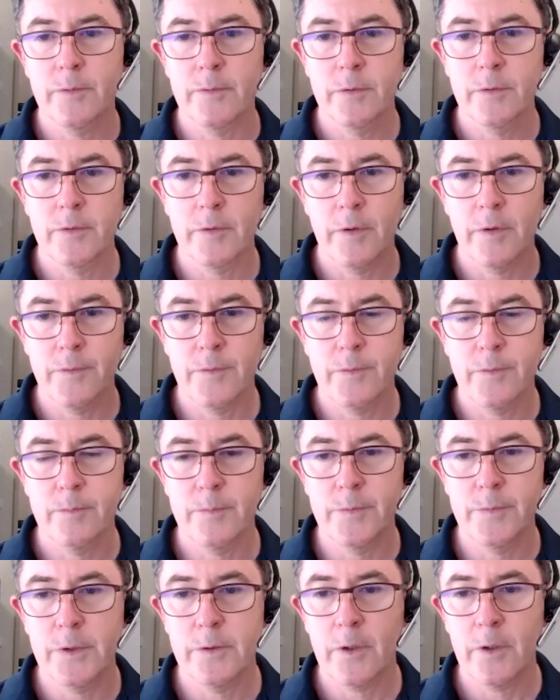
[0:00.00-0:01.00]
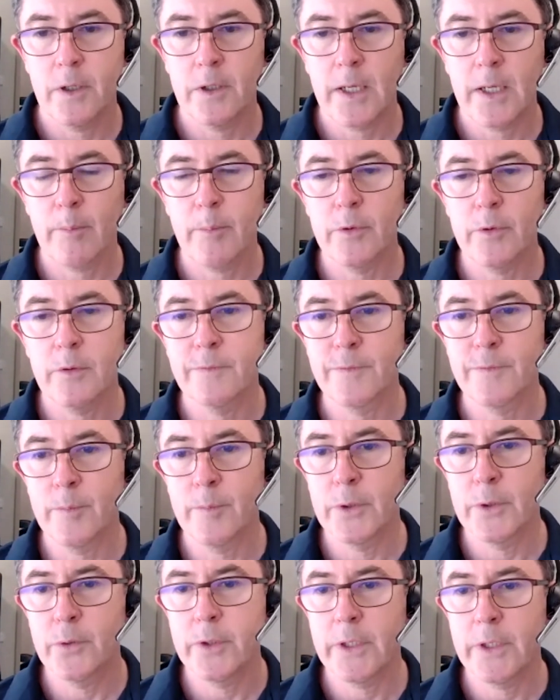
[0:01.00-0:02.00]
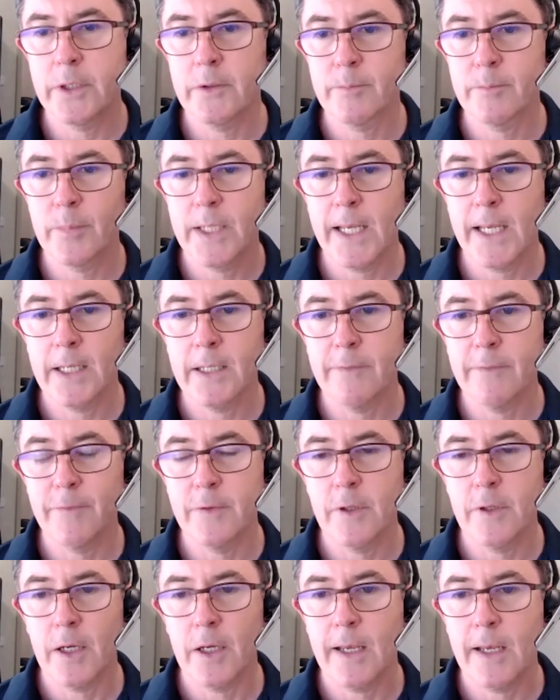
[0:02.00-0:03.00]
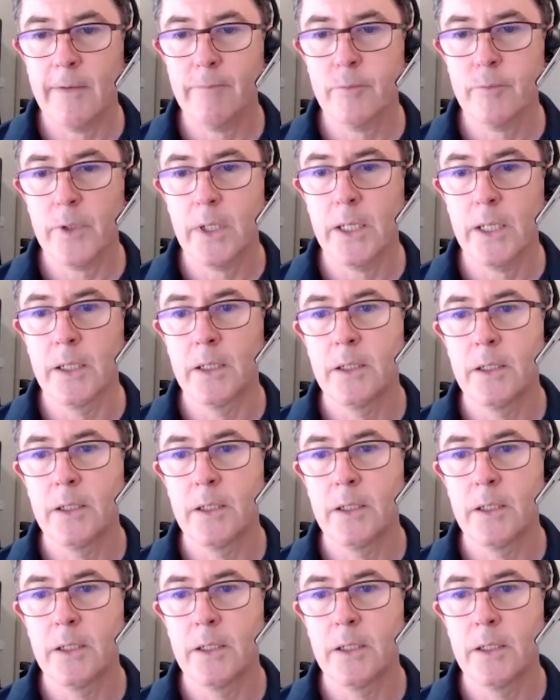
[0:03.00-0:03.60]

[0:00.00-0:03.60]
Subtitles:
There's zero capital for building your plant if you don't have one.